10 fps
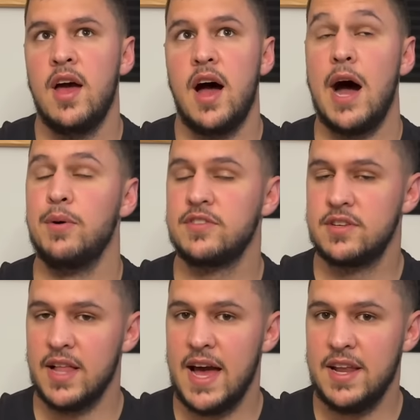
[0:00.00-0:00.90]
I was
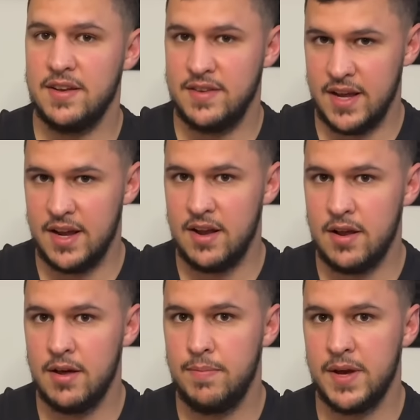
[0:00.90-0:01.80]
glad it did,
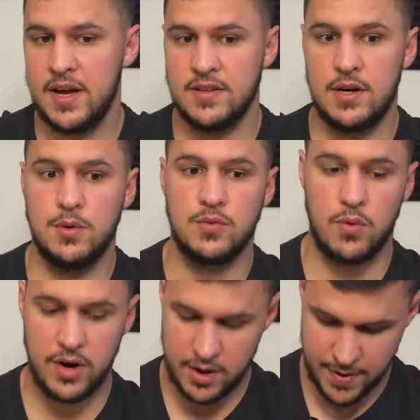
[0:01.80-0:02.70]
because I was
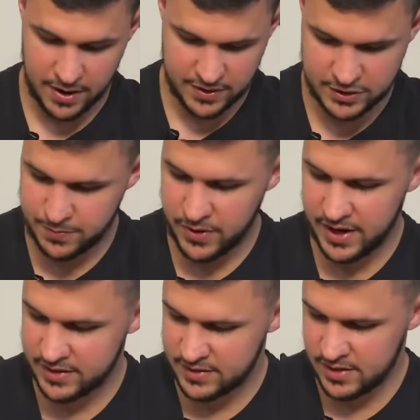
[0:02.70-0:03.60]
worried about the
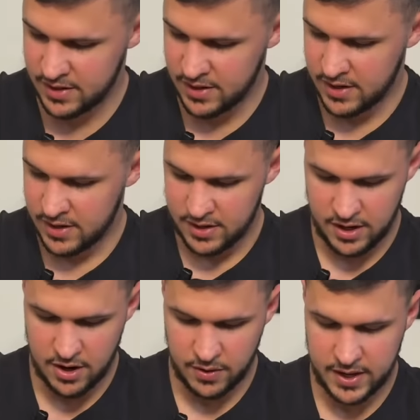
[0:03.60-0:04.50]
springs,
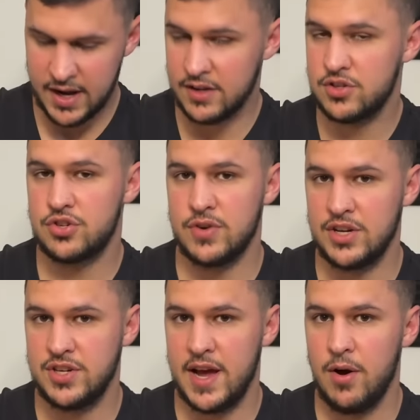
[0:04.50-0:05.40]
getting
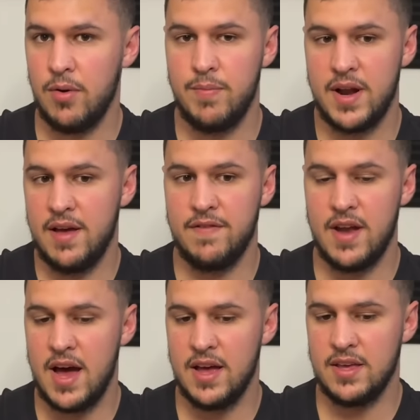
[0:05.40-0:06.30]
stretched out, but I have
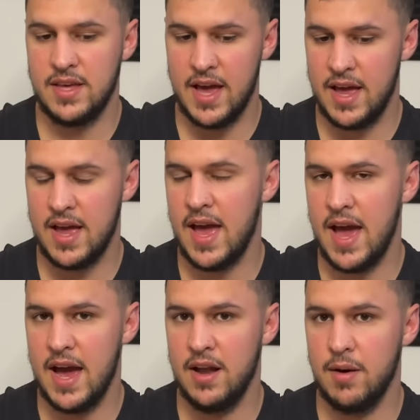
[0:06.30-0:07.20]
not yet
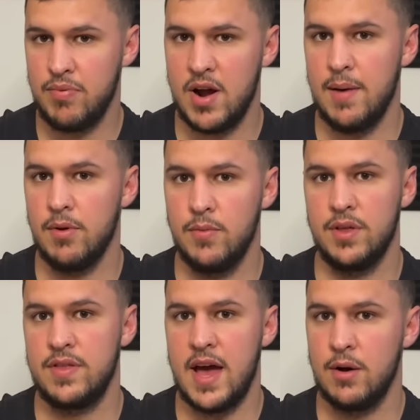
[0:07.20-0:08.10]
had a problem
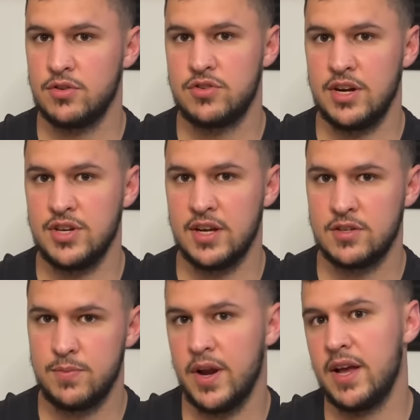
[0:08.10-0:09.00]
with outstretching a
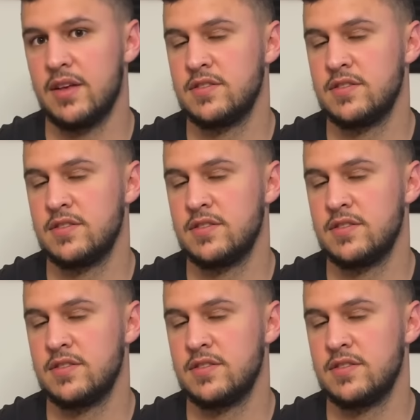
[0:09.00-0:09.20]
spring.